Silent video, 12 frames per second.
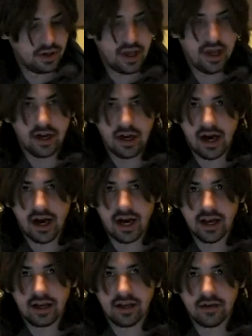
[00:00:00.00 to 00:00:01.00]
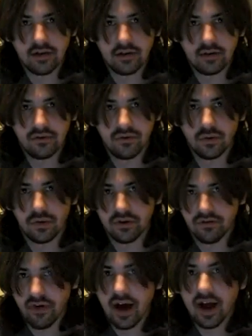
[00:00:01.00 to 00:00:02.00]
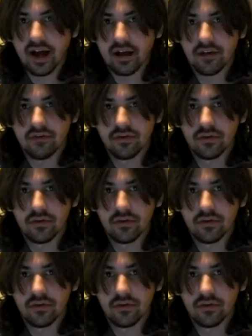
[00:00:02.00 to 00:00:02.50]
and high for the 5,